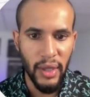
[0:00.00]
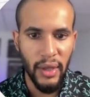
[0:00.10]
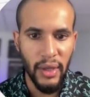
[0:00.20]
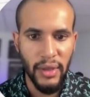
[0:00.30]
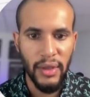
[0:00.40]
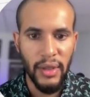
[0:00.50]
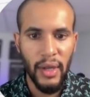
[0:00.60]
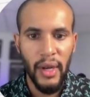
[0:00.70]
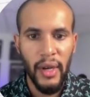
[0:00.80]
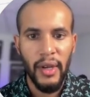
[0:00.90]
is
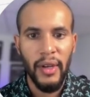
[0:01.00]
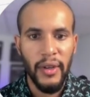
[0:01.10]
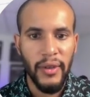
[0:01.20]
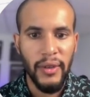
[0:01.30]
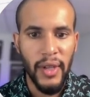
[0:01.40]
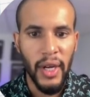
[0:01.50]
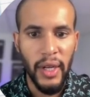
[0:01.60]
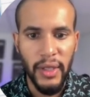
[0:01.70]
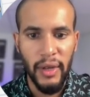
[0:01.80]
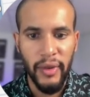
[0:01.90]

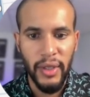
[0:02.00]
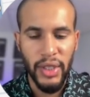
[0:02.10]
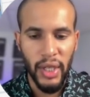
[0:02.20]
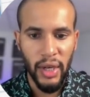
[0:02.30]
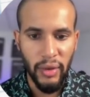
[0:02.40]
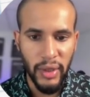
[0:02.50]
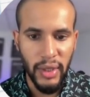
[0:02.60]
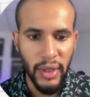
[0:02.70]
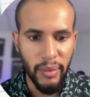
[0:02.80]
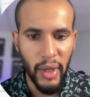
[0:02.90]
definitely check out
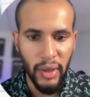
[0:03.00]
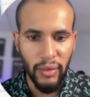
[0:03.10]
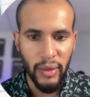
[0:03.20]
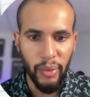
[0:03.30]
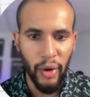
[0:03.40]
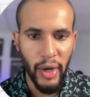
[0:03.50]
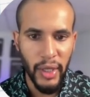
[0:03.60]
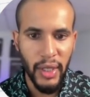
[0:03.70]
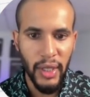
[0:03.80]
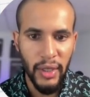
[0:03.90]
the Buttonwood
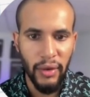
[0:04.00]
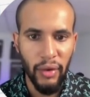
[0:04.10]
Park